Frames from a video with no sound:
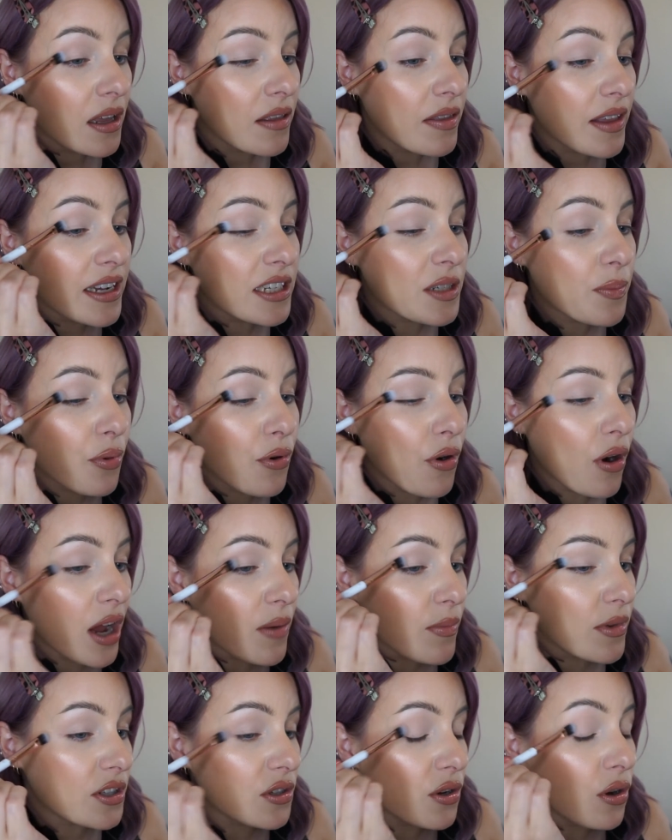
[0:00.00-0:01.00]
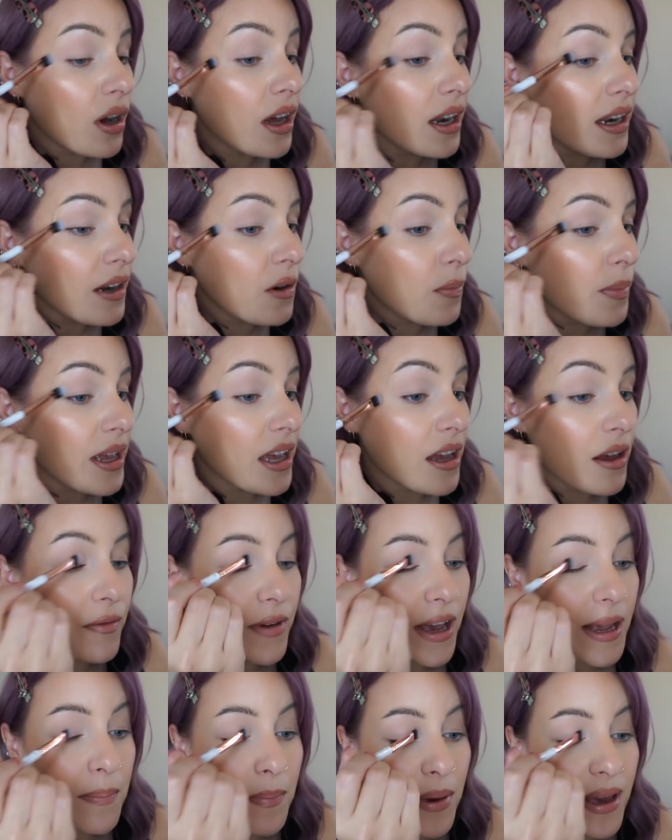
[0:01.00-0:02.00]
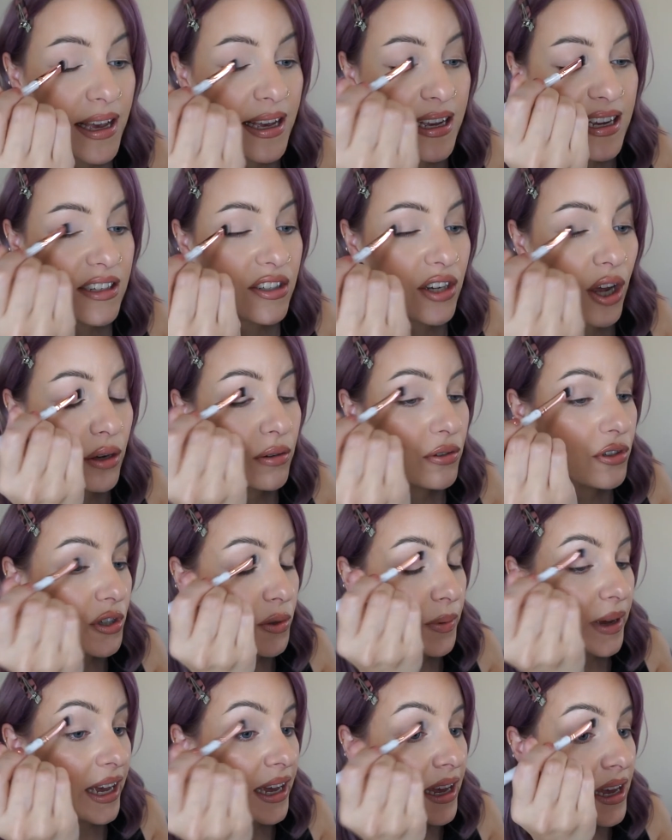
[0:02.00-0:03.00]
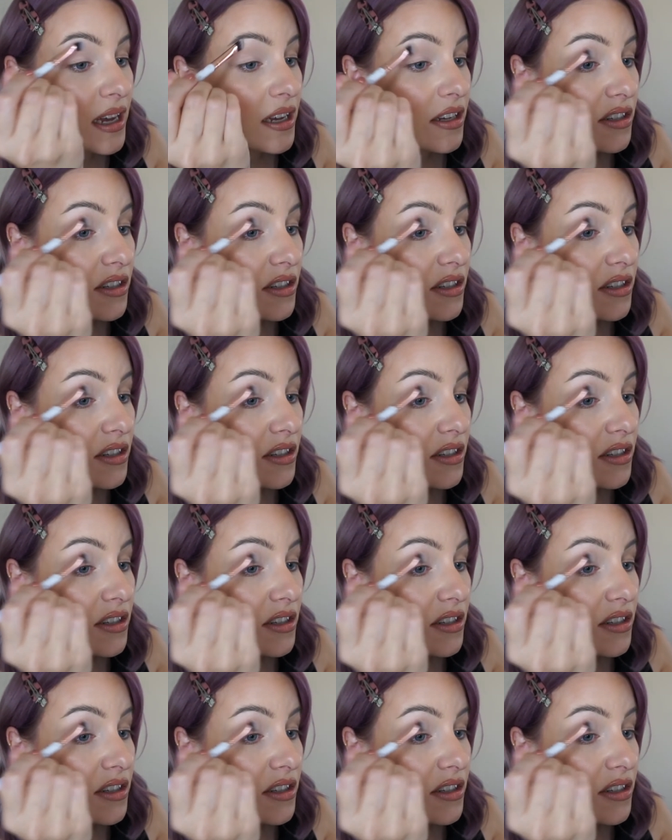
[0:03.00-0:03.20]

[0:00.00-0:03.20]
This primer's got a little bit of a pinky tone to it,